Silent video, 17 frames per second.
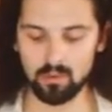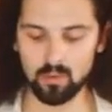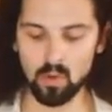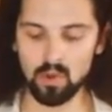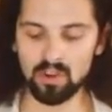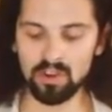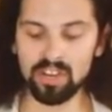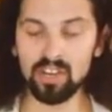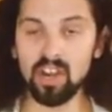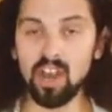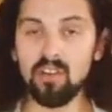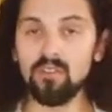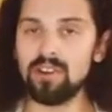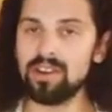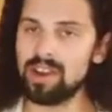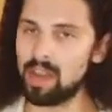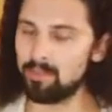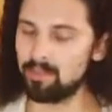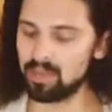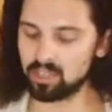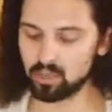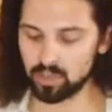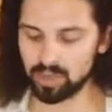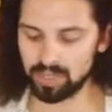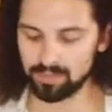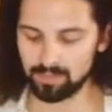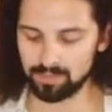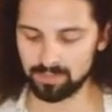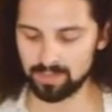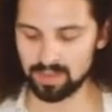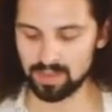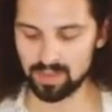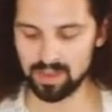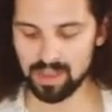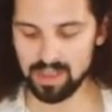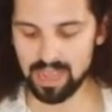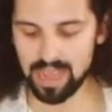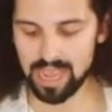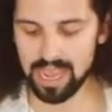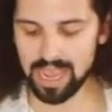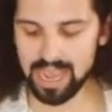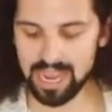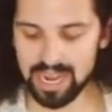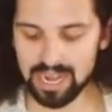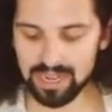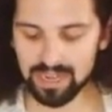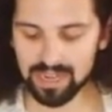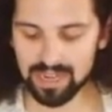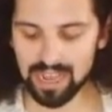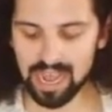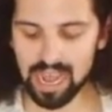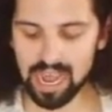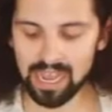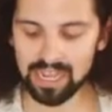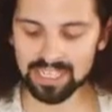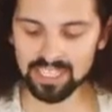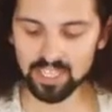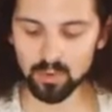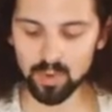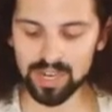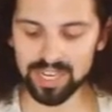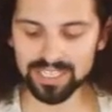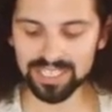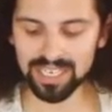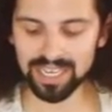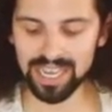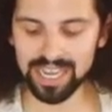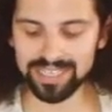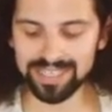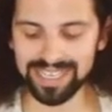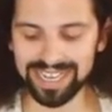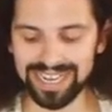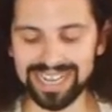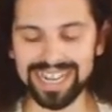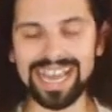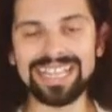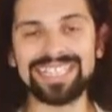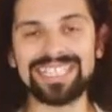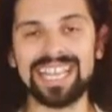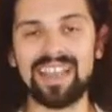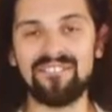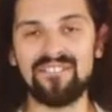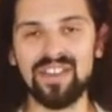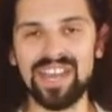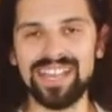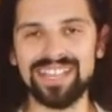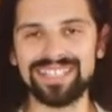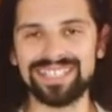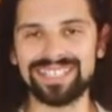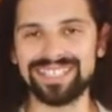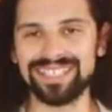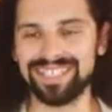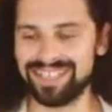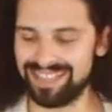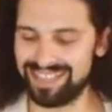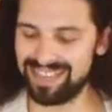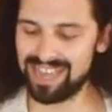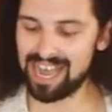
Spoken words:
rotary knob number 3, and it's already selecting classic bass.